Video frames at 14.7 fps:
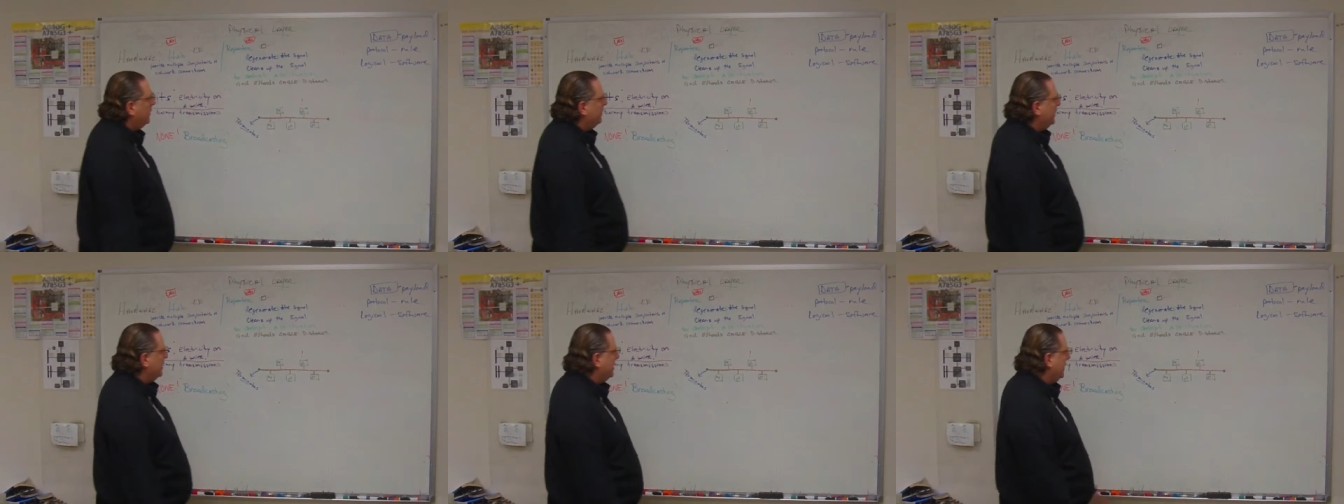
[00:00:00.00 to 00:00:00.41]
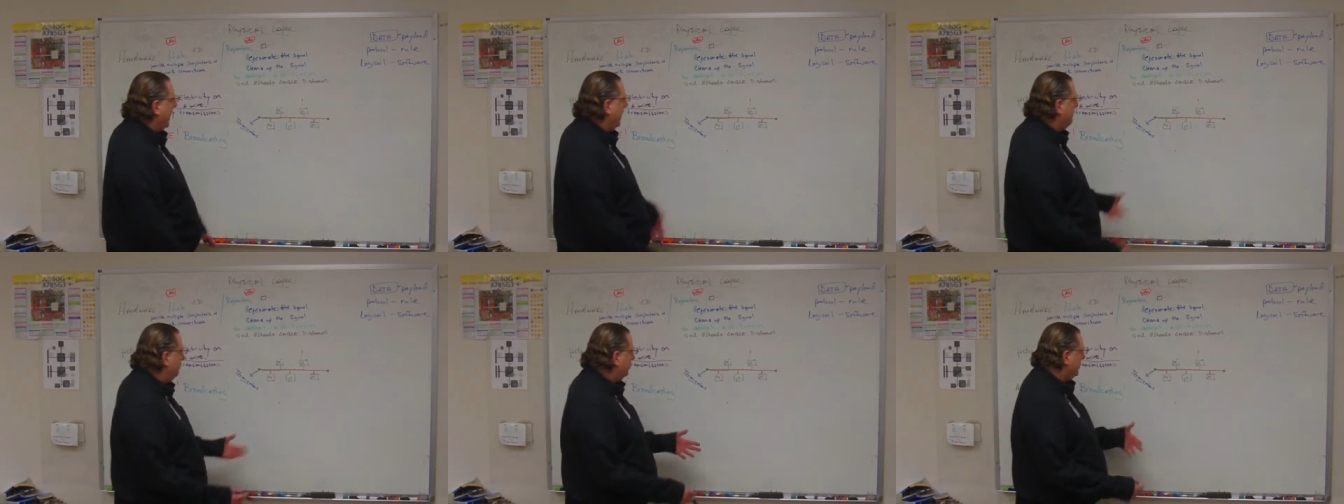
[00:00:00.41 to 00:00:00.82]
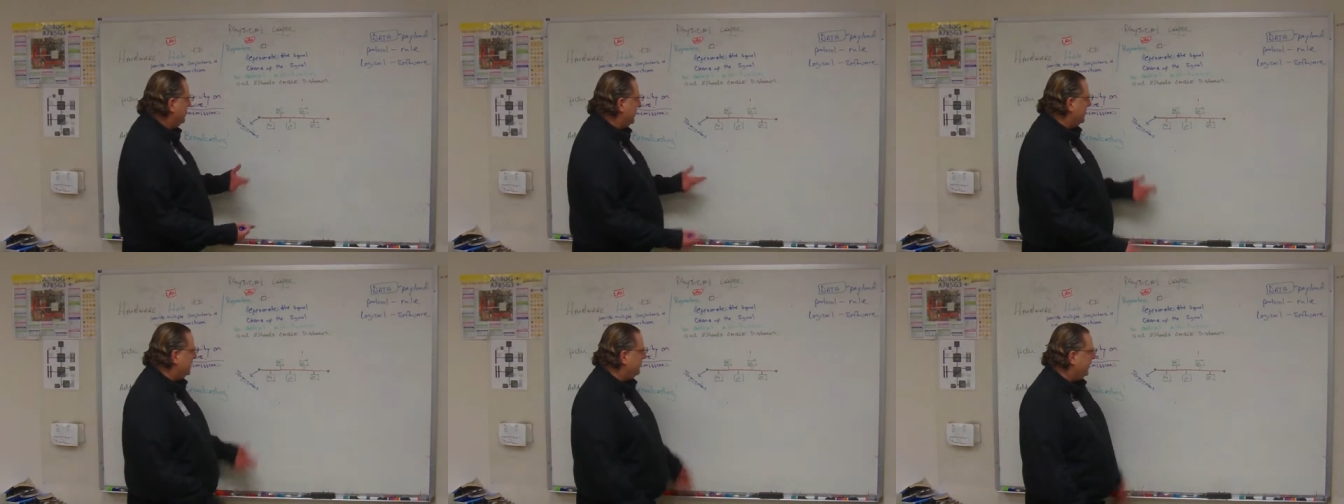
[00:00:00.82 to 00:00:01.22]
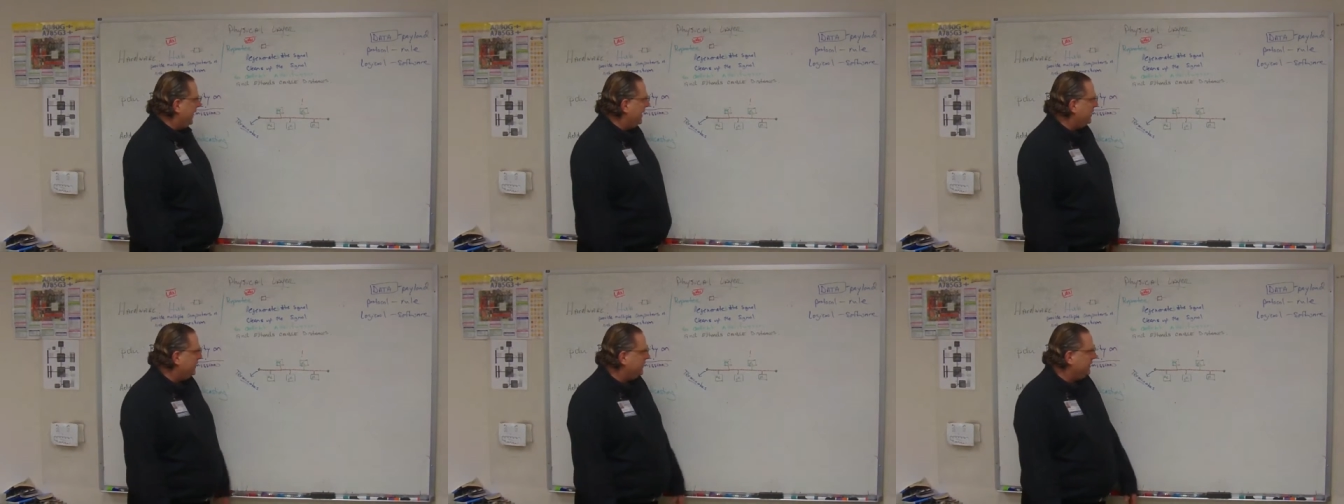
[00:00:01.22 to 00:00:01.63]
This cable
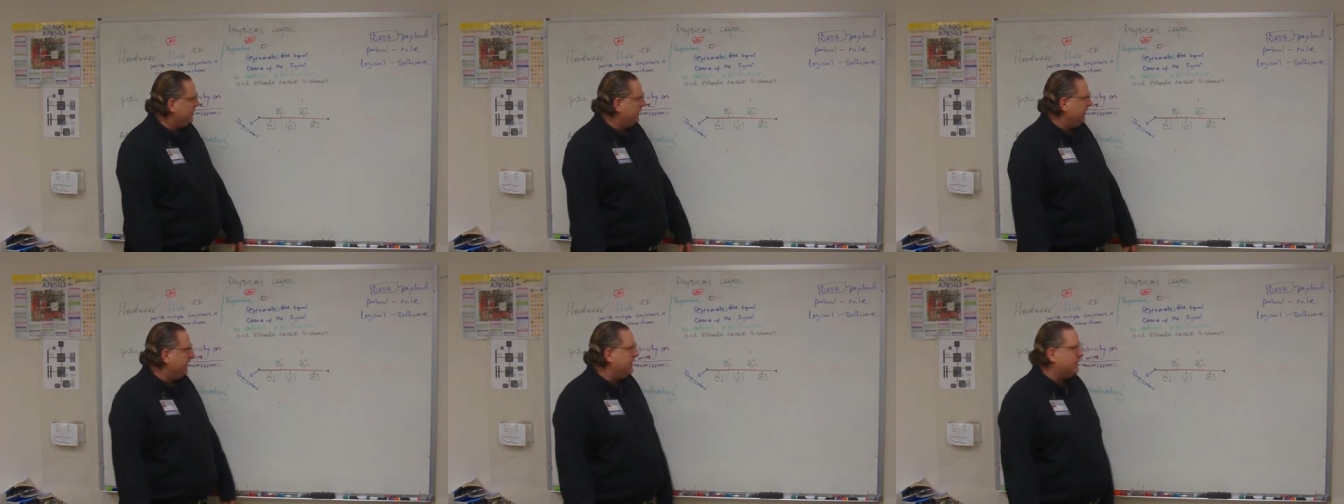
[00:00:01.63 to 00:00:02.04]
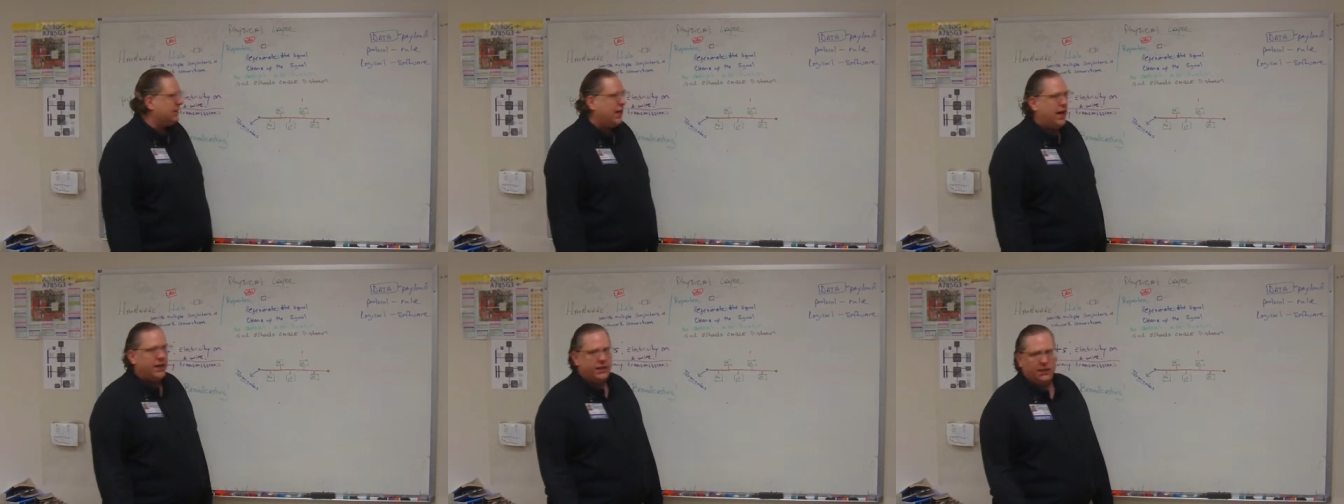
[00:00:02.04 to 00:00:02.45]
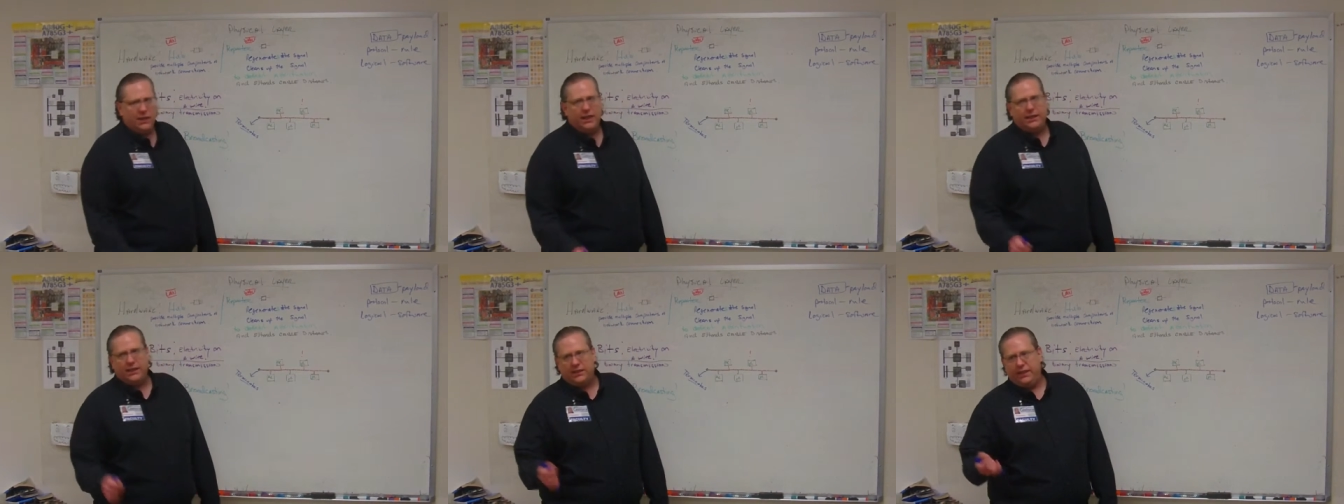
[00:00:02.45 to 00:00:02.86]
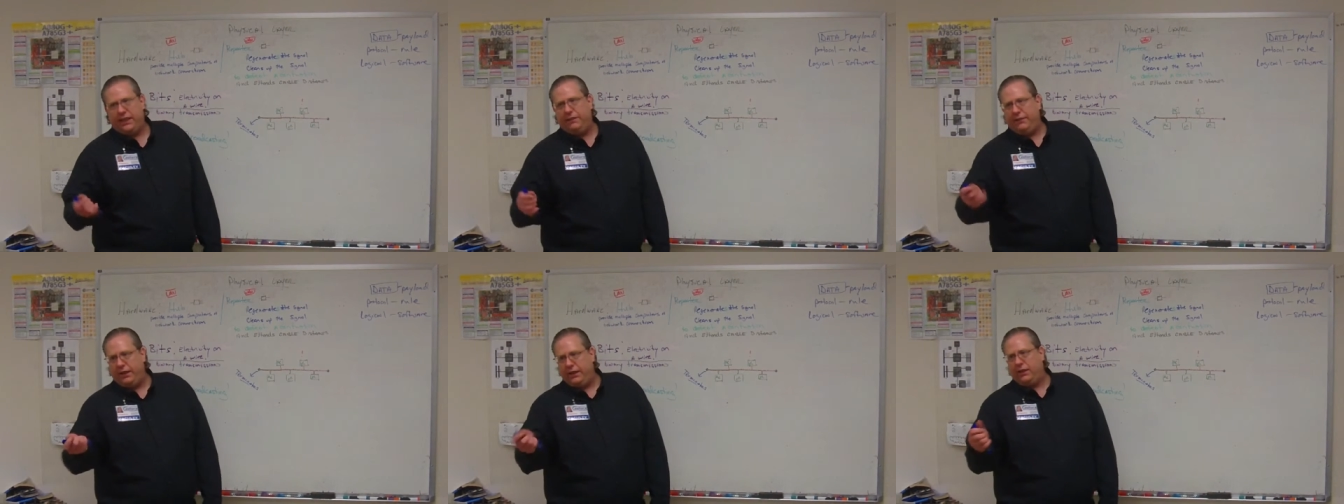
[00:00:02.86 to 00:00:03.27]
specification is kind of like the
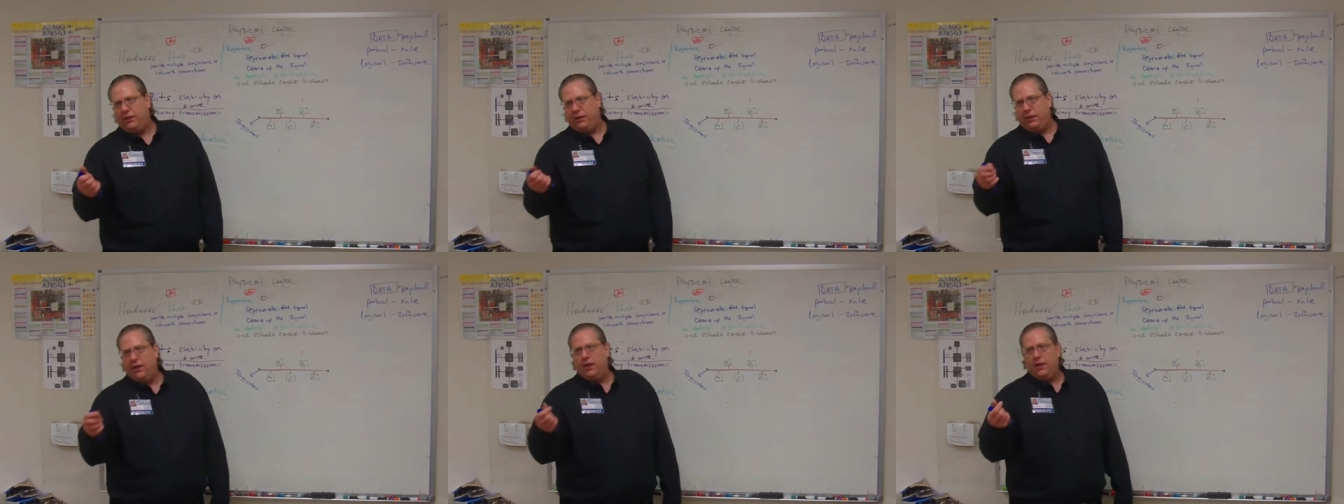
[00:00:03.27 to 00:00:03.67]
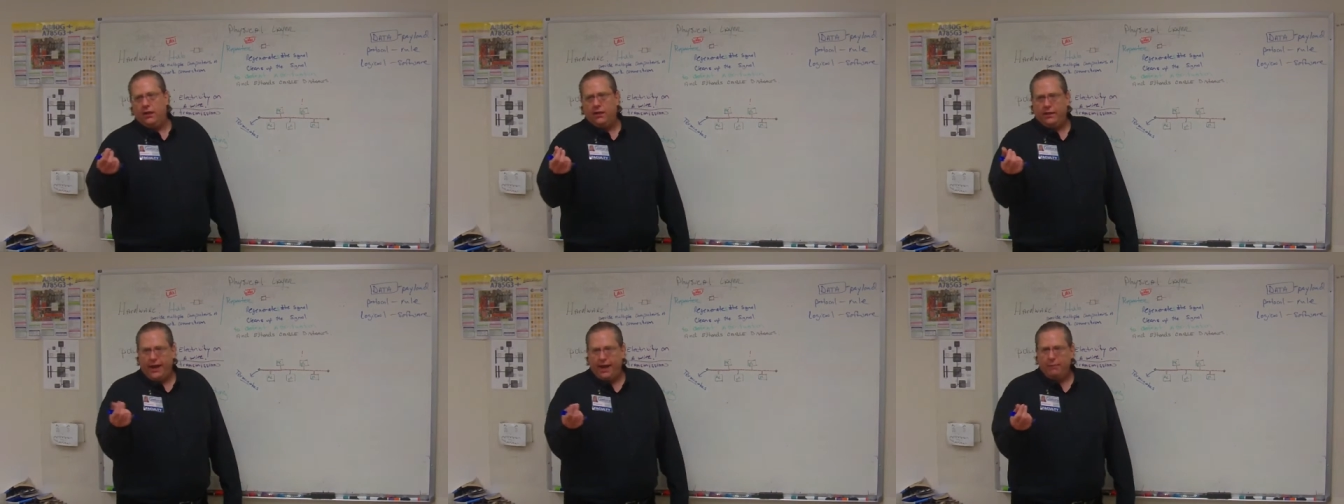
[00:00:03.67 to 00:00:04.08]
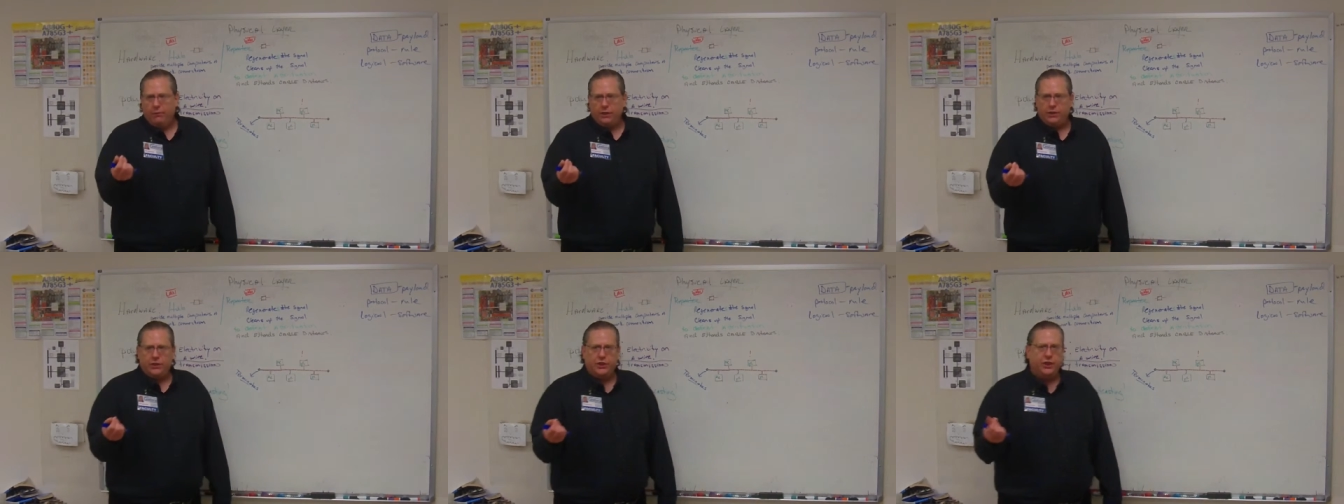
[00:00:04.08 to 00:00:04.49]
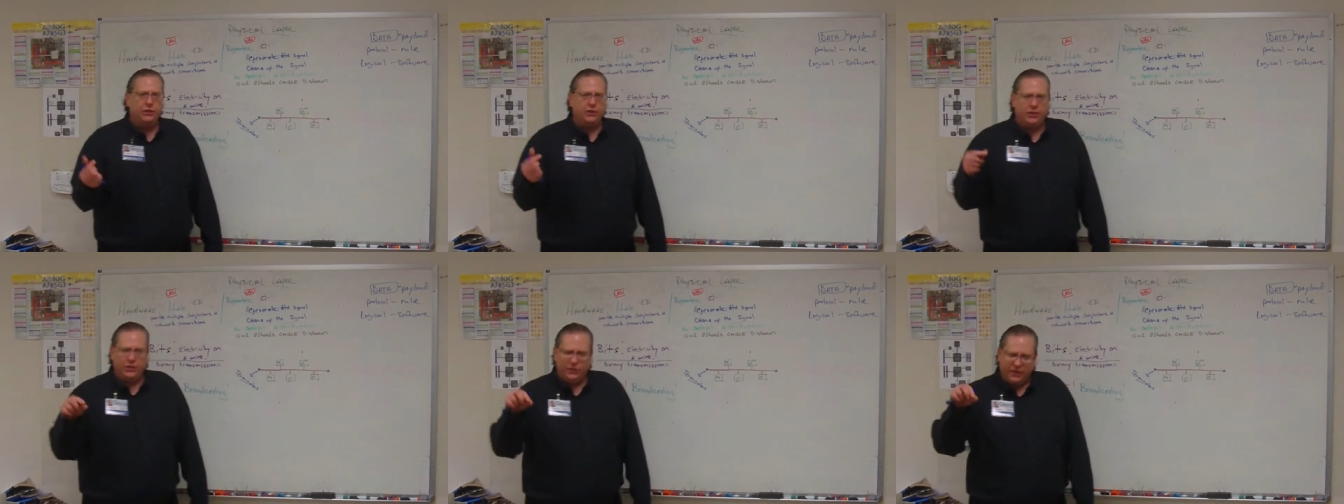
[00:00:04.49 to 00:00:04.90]
TV cable that you're used to.